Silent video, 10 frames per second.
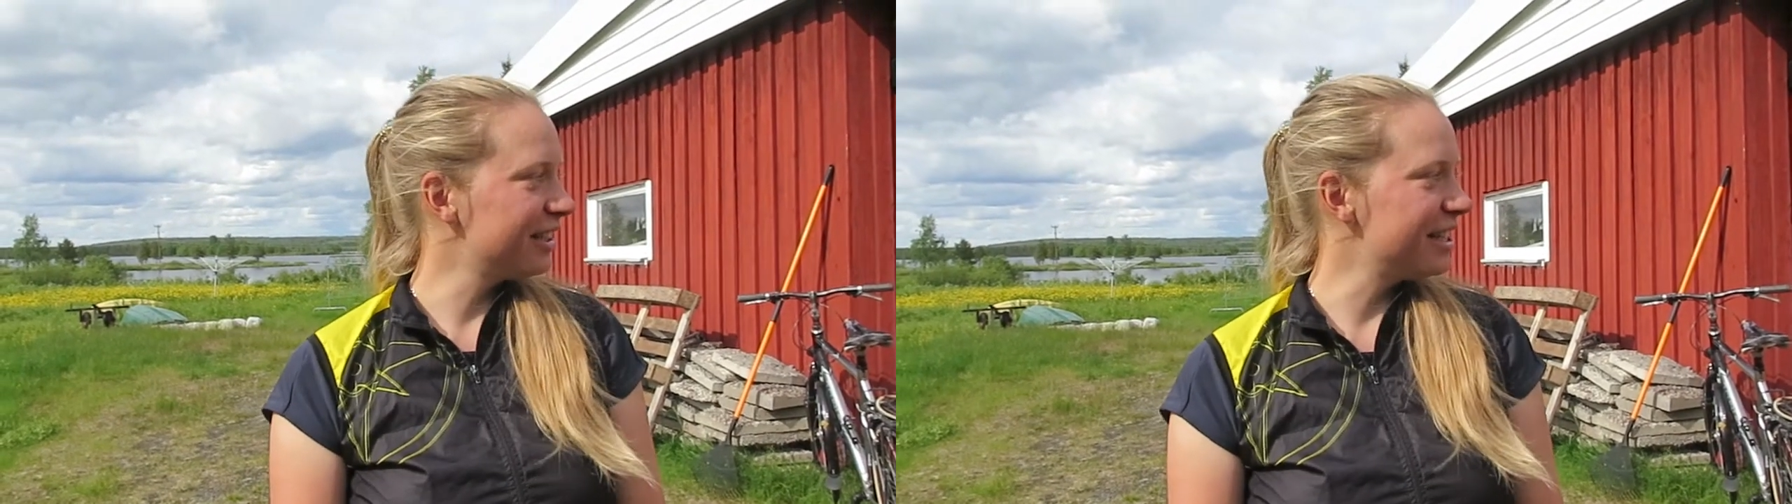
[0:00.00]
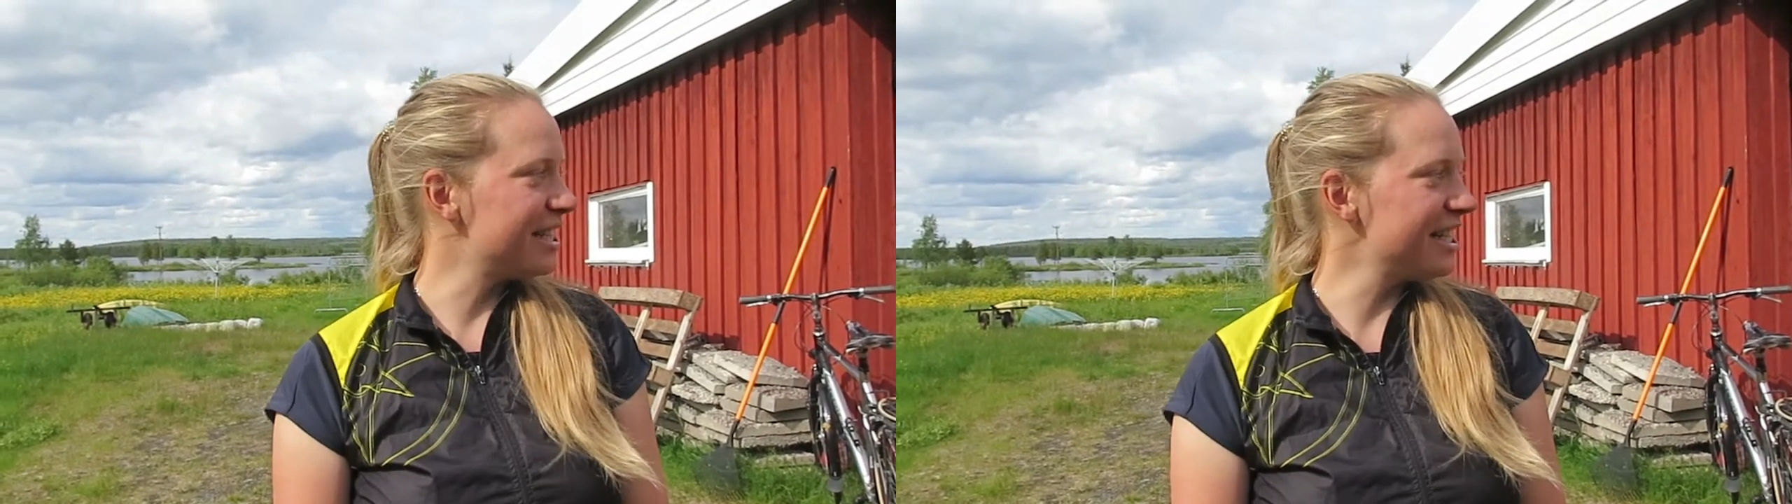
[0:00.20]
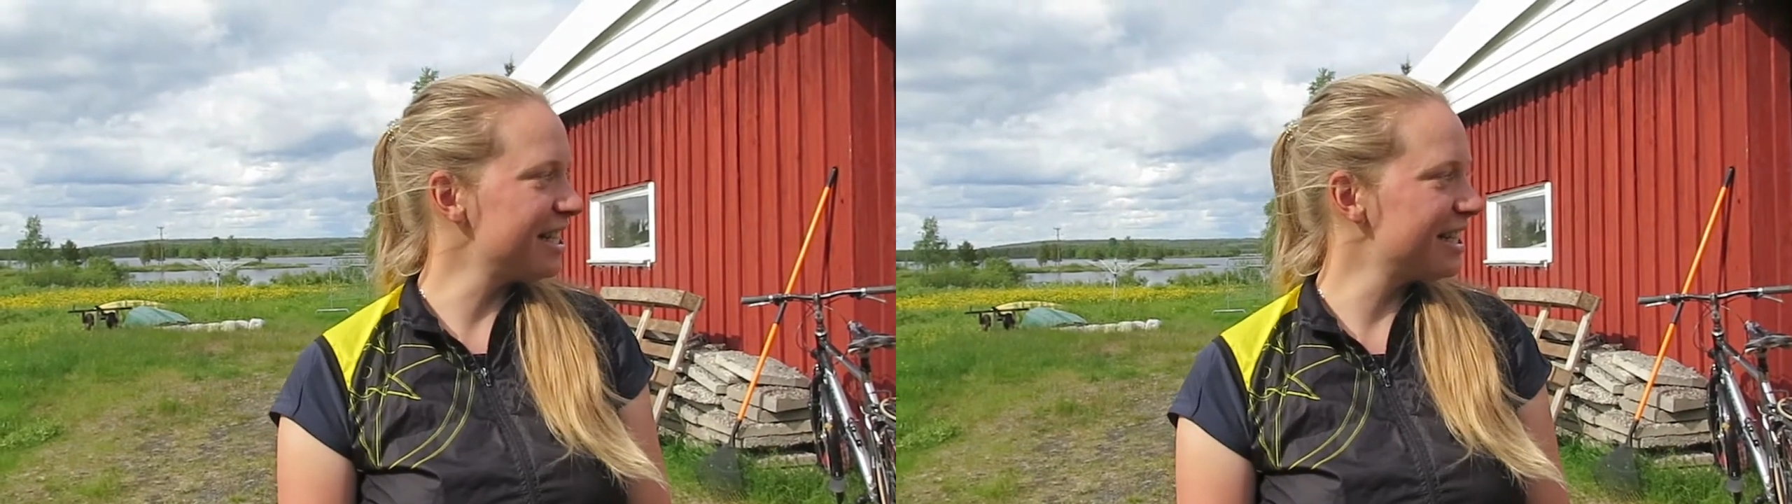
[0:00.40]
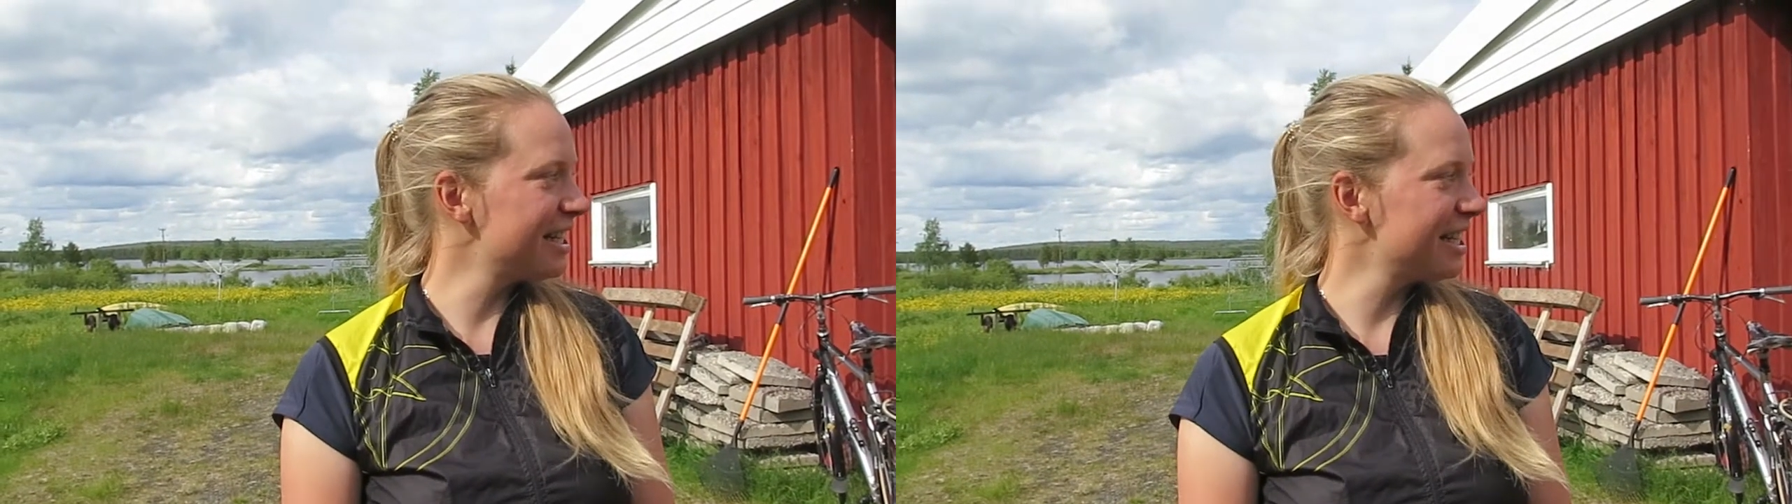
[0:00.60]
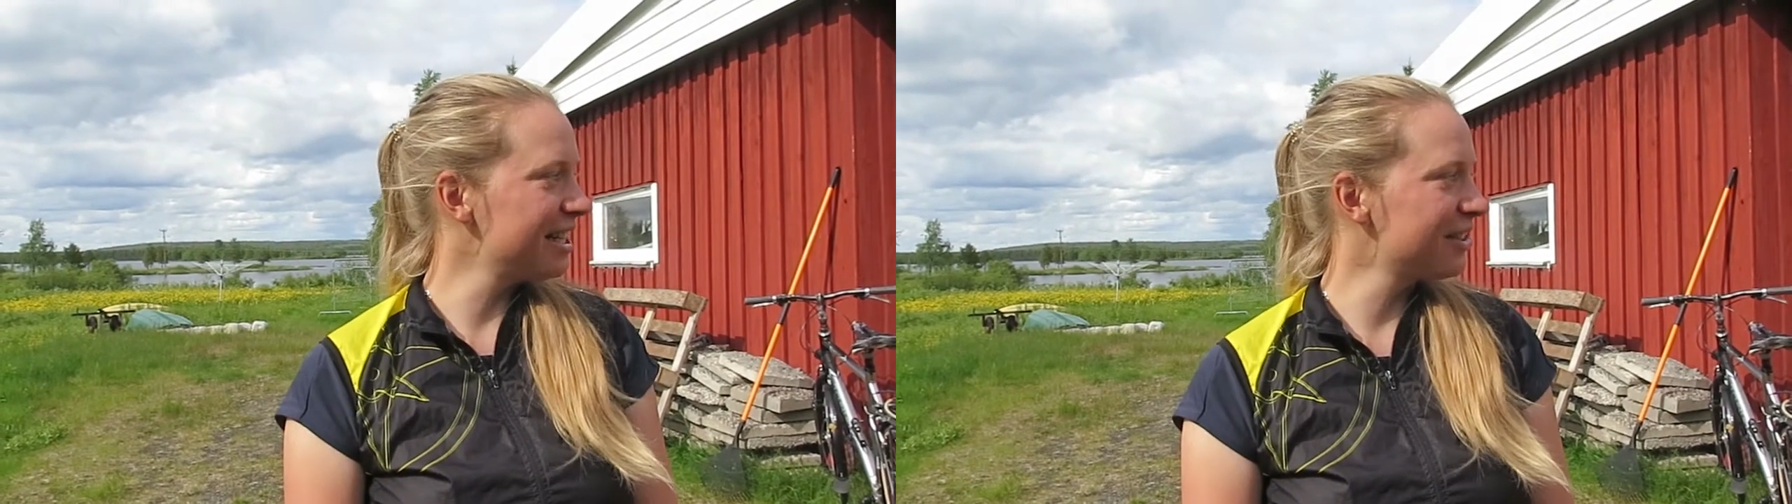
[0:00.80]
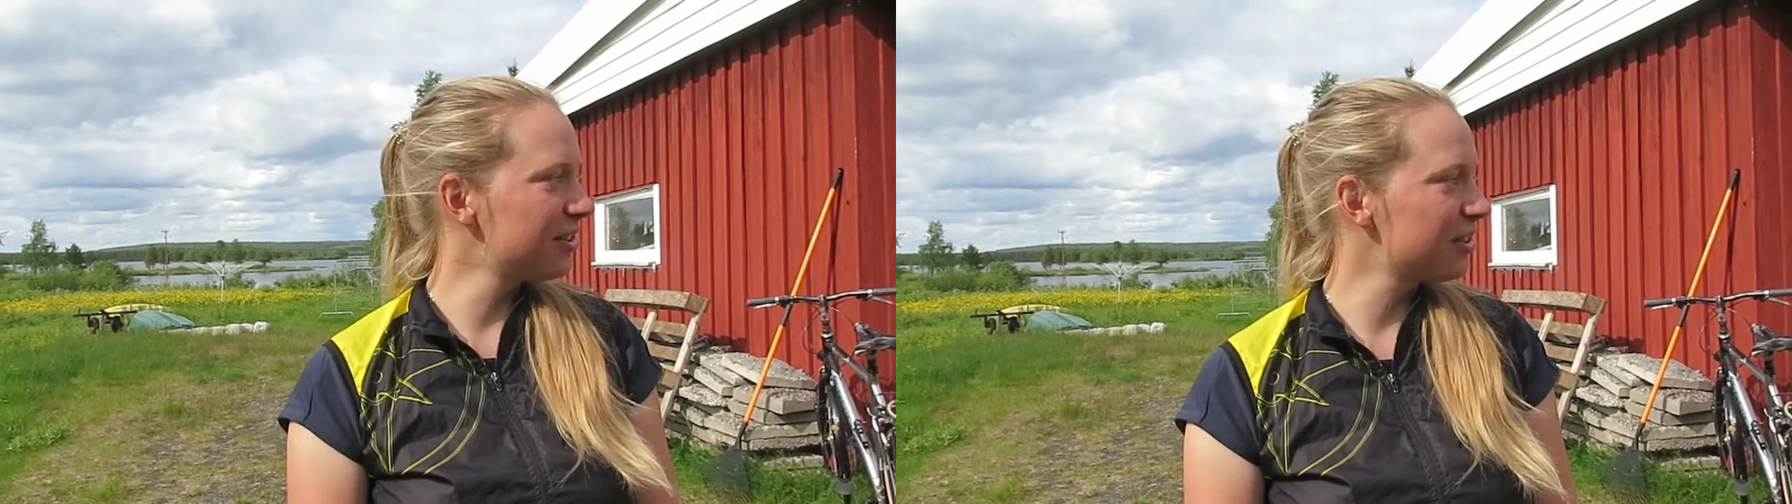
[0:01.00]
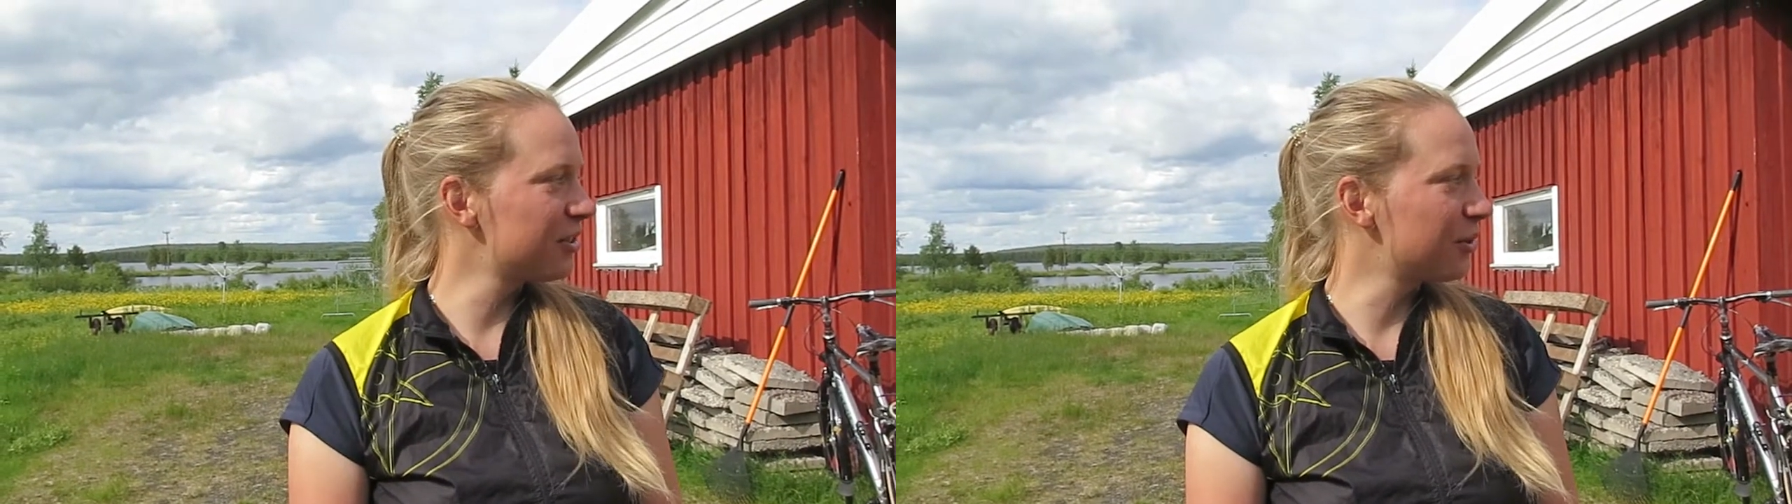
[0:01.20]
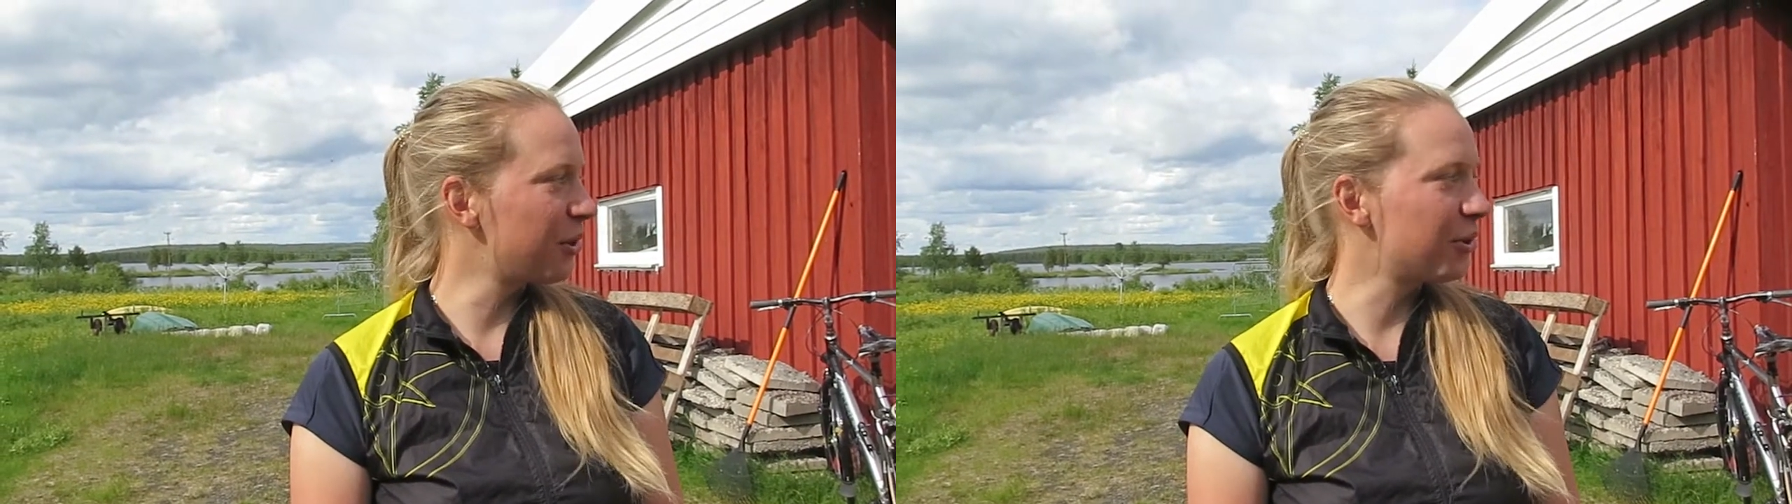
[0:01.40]
the distance
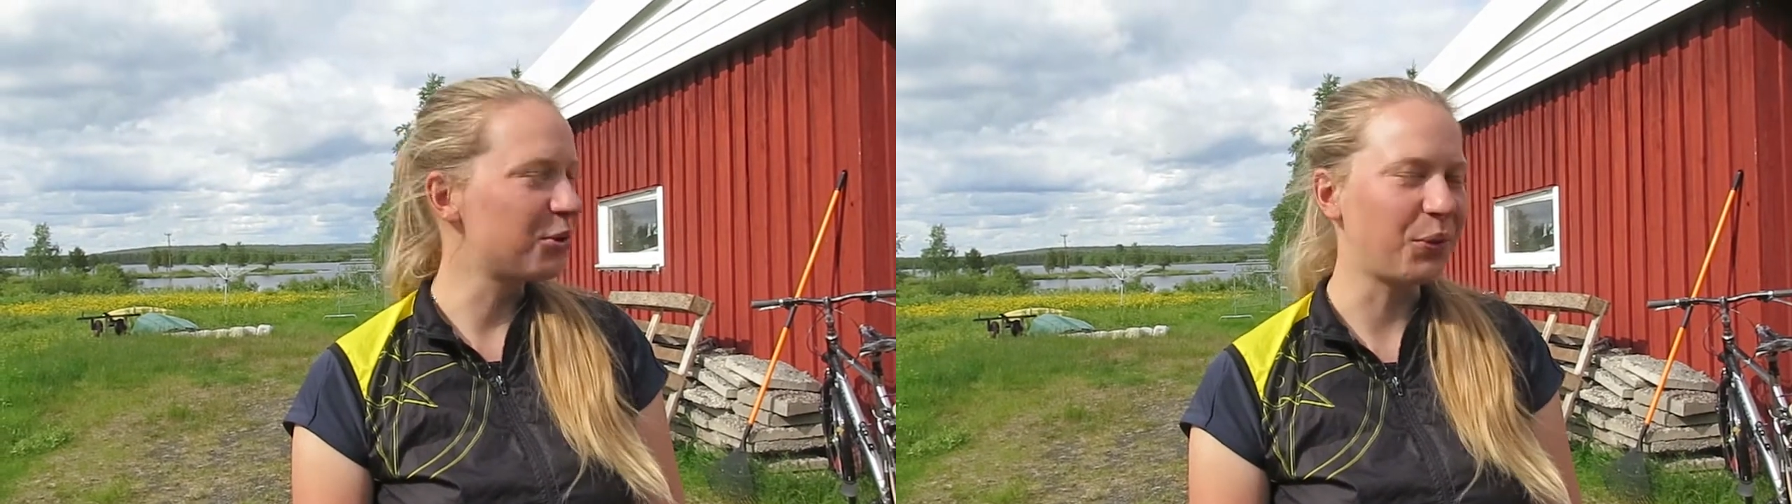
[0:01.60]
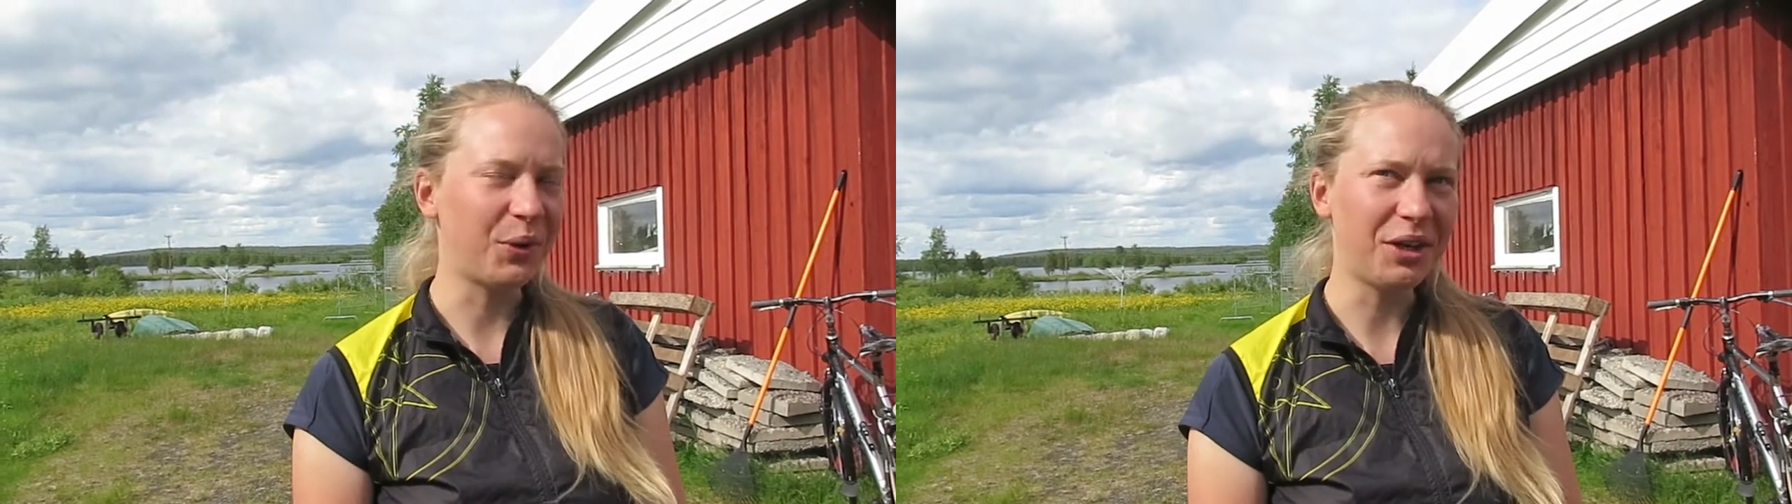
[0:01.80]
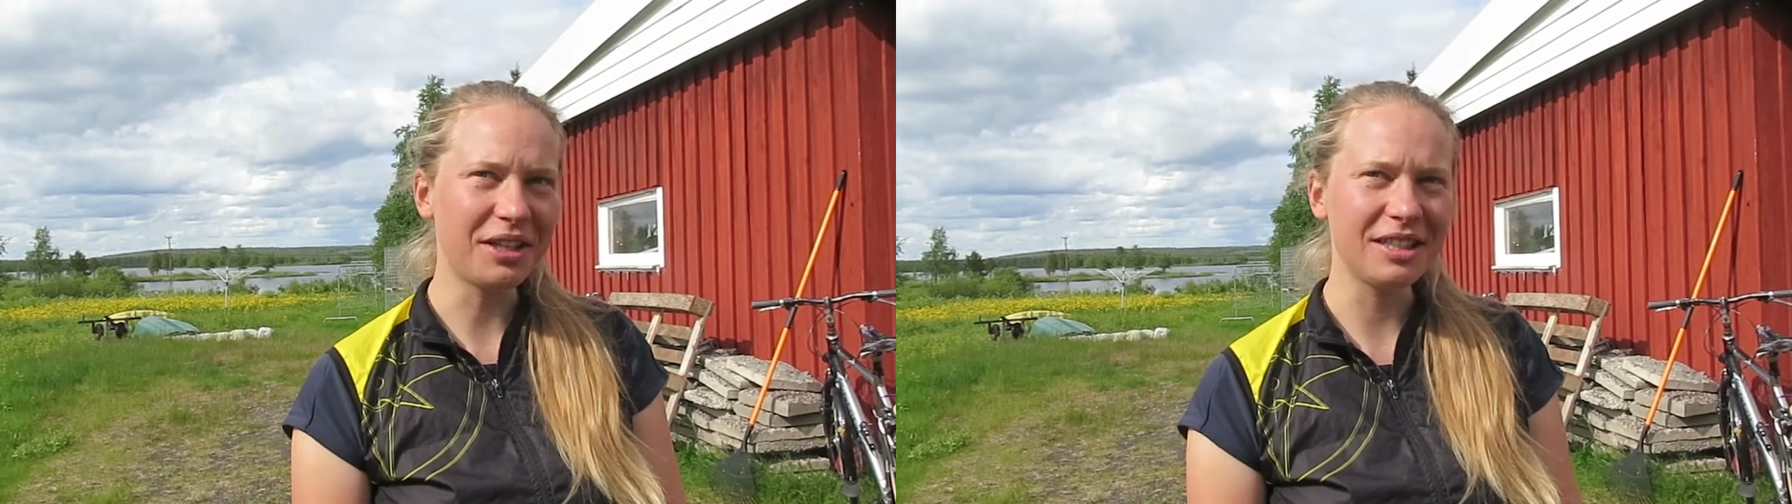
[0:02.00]
to go to work,